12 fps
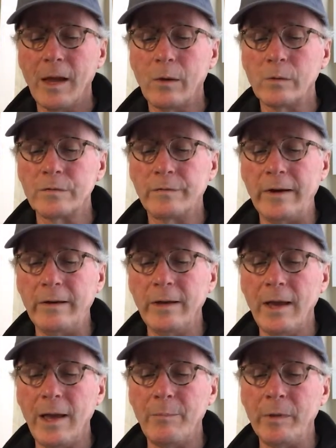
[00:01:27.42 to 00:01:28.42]
I was very
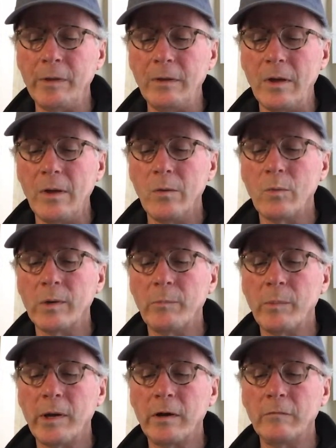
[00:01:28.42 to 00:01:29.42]
happy when a
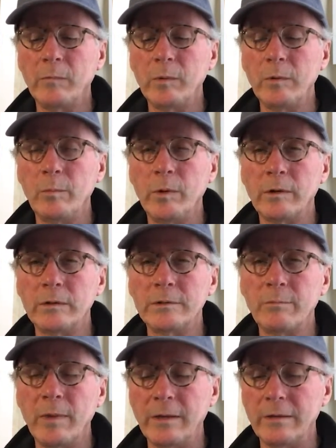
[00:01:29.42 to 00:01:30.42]
pair of
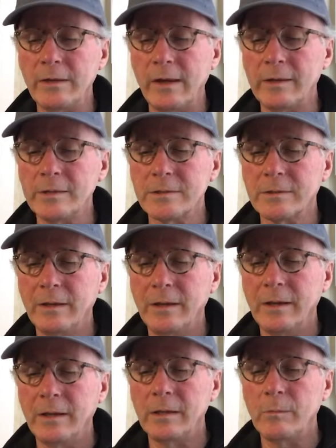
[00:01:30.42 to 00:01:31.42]
bluebirds made a nest
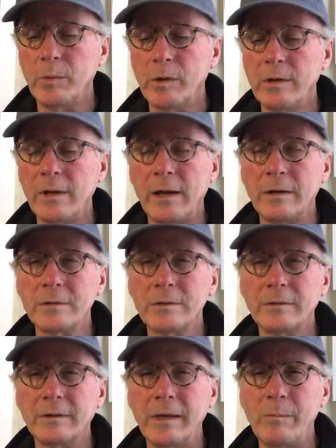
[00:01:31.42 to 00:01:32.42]
in a birdhouse
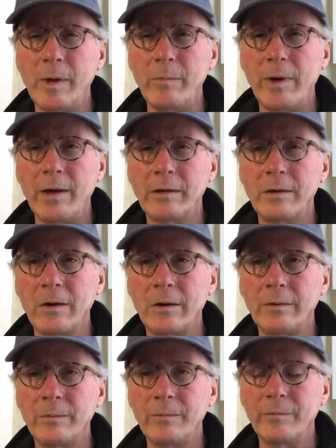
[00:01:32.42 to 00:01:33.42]
in my
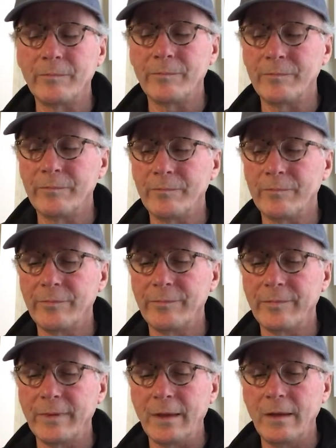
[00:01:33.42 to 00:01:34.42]
backyard.
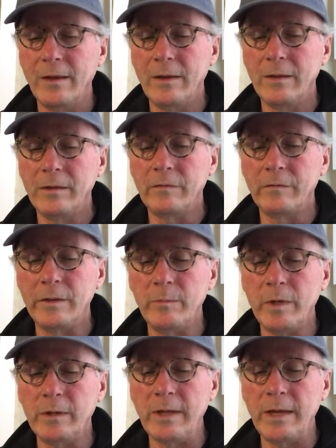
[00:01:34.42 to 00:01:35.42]
The
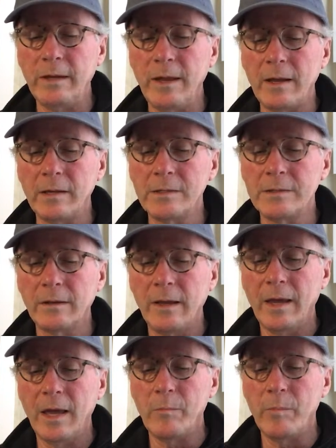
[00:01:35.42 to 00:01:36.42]
female laid eggs
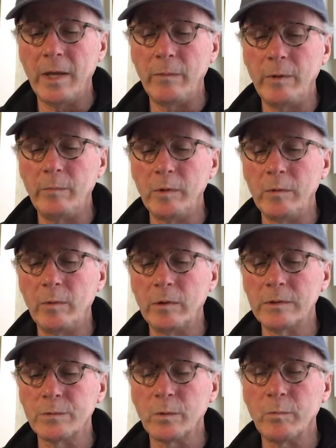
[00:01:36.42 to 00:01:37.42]
and baby
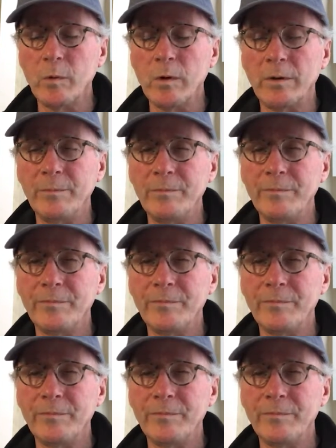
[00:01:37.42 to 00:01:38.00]
bluebirds were born.